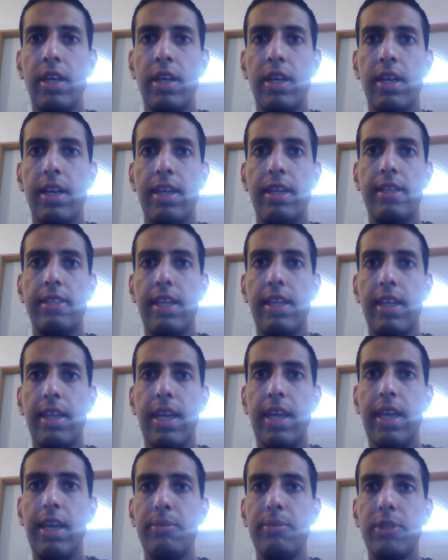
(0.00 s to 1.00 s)
is a
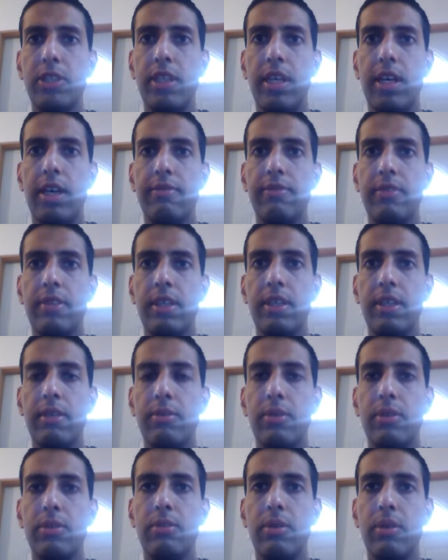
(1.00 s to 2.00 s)
camshaft,
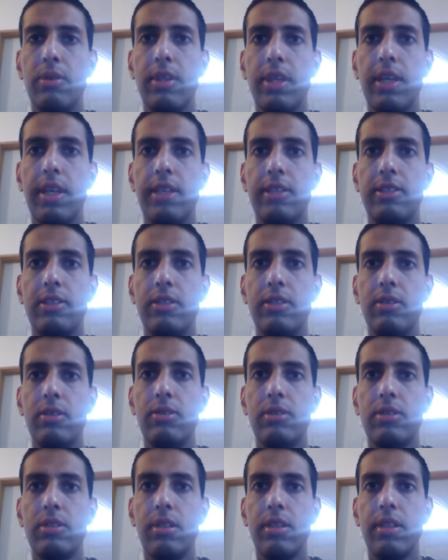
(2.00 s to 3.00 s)
which rotates
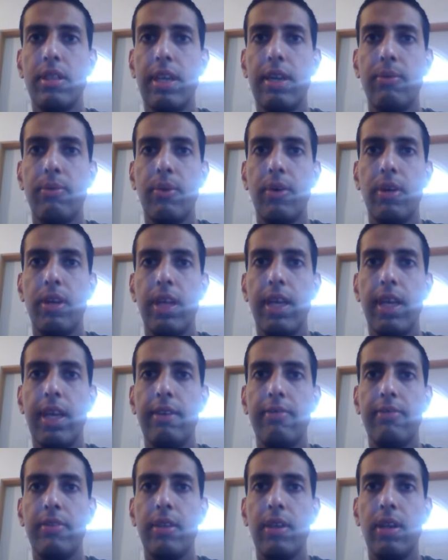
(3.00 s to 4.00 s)
usually at
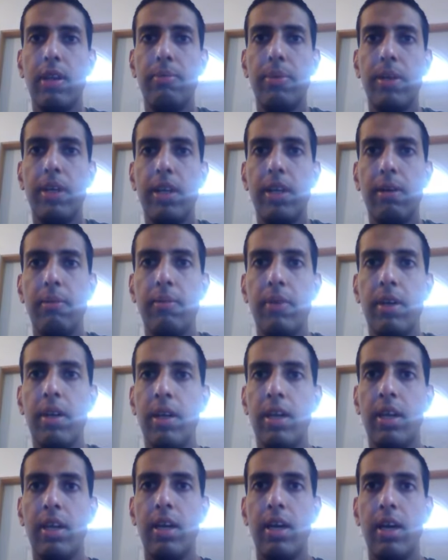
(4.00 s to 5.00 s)
1/2 the RPM
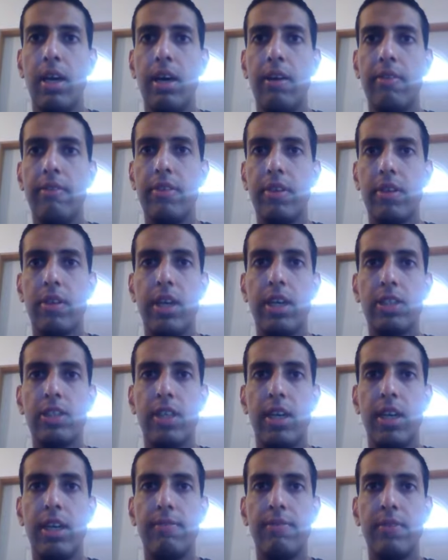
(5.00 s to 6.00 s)
of the
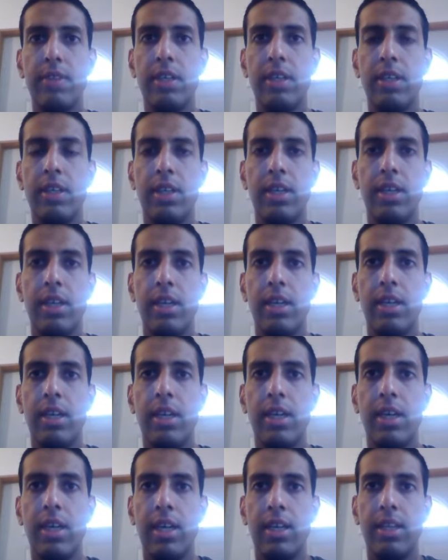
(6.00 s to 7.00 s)
crankshaft.
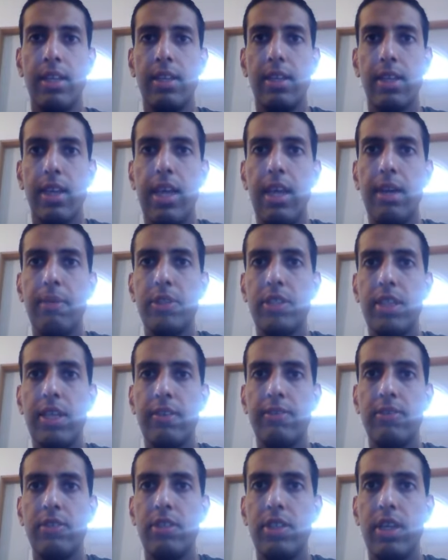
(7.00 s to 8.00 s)
The
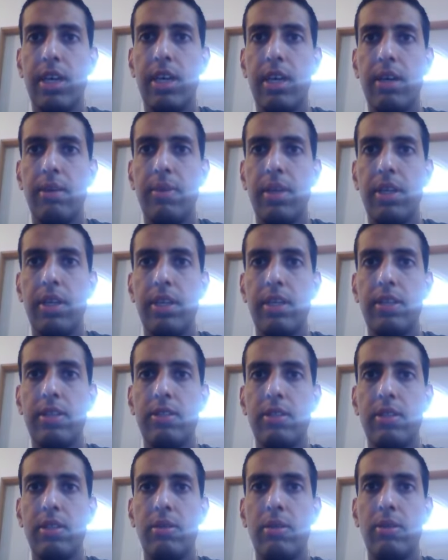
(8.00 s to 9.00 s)
camshaft's job is
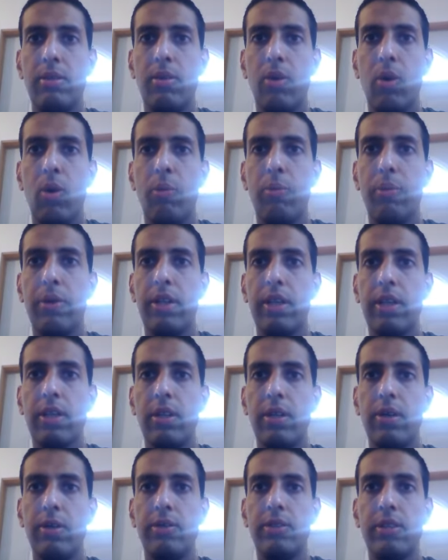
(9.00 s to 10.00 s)
to open and
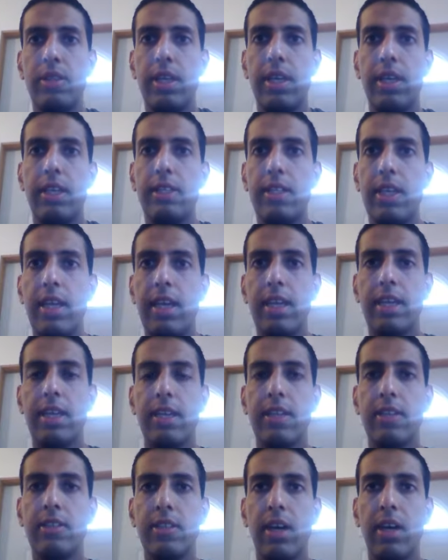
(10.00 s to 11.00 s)
close the intake and
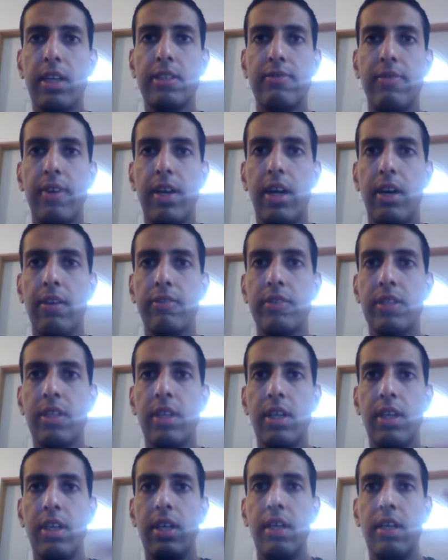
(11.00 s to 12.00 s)
exhaust valves
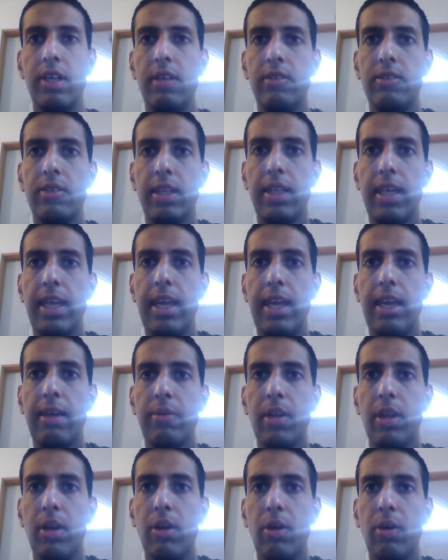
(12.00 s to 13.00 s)
using cam
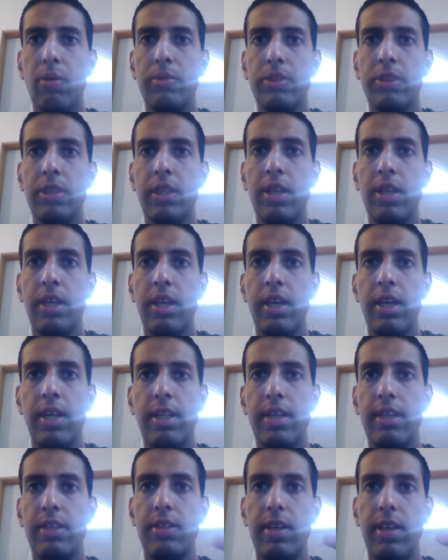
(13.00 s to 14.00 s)
lobes
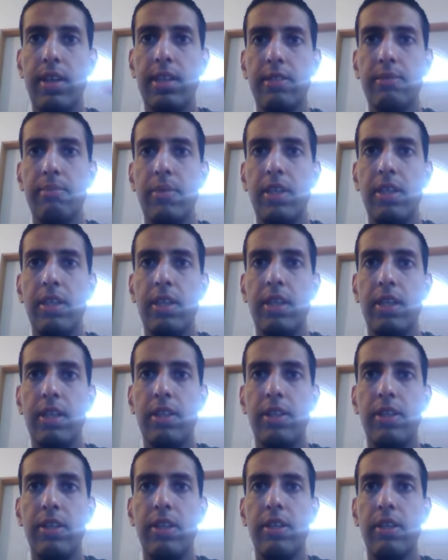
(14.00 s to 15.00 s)
that transmit
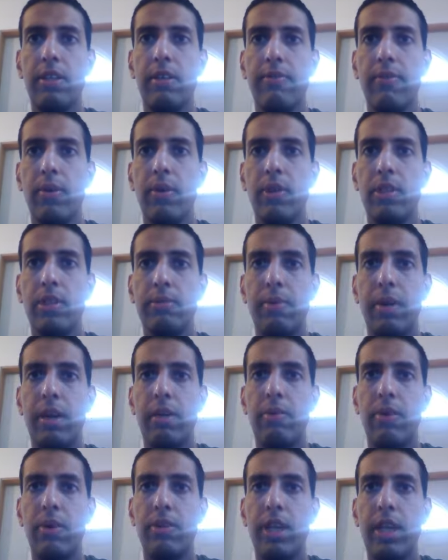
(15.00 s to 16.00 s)
linear force by
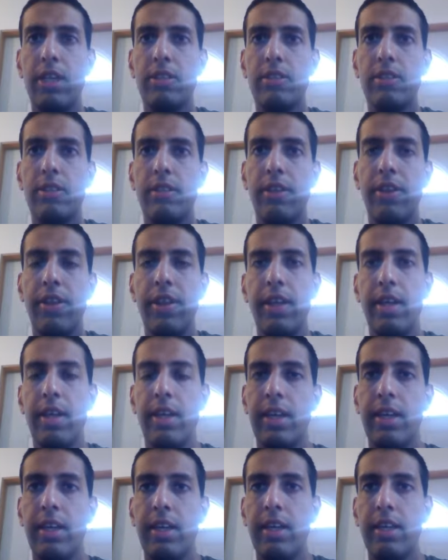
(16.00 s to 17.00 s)
rotation.
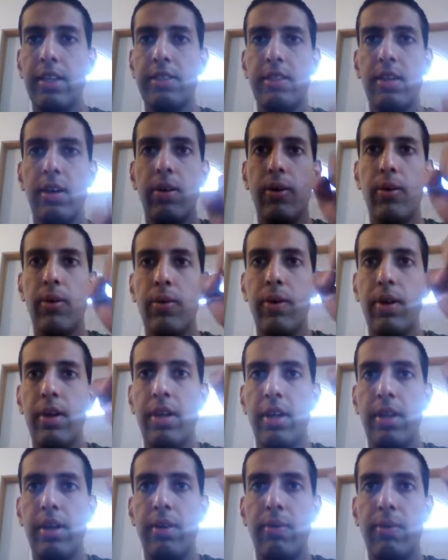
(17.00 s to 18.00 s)
So
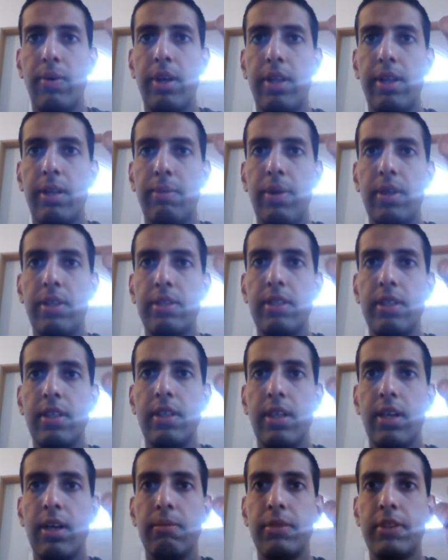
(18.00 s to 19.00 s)
when the piston
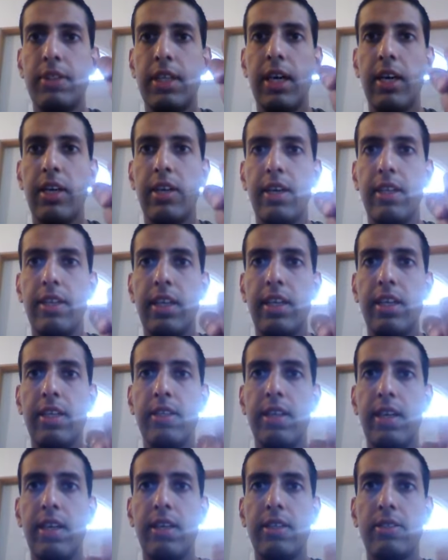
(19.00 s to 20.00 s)
comes down on the
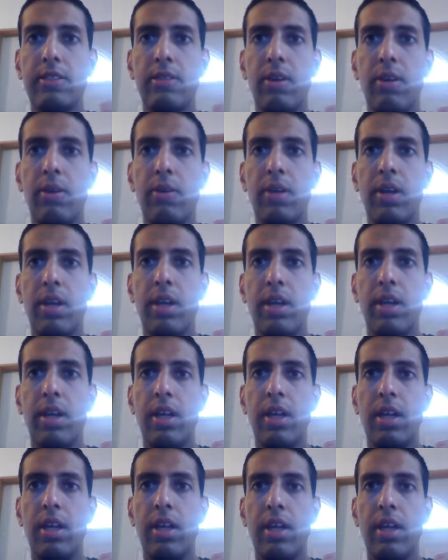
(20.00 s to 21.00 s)
intake stroke,
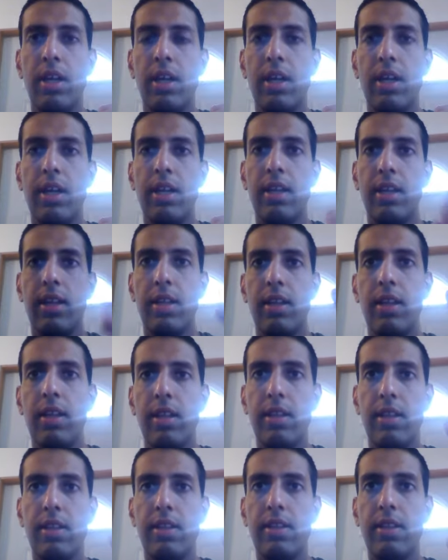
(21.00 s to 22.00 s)

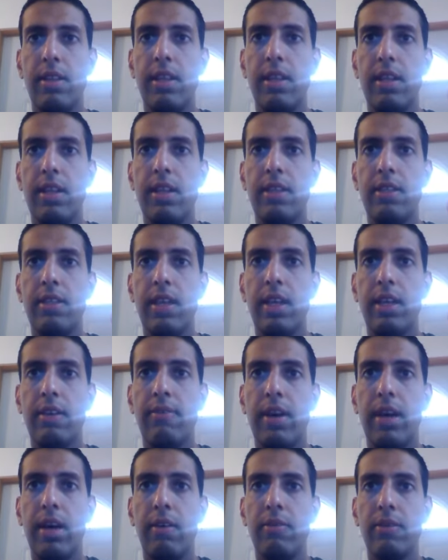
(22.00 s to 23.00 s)
the intake
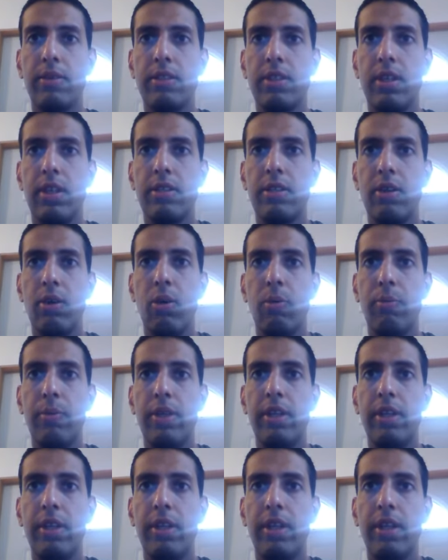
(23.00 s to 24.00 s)
valve will start to
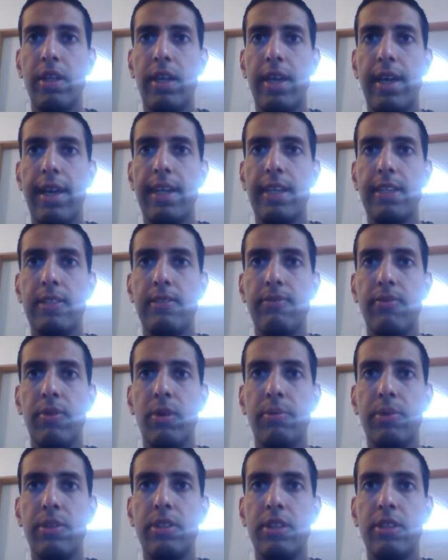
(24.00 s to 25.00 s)
open at its full
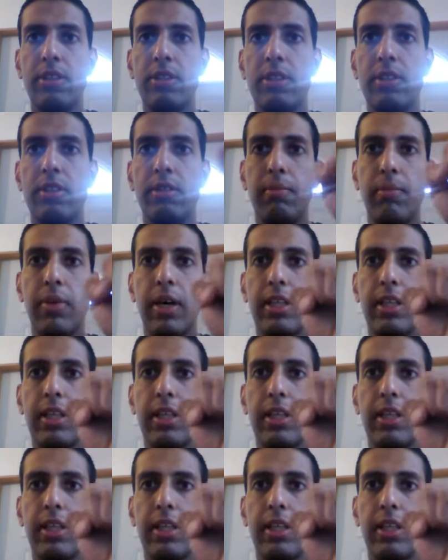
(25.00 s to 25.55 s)
position by the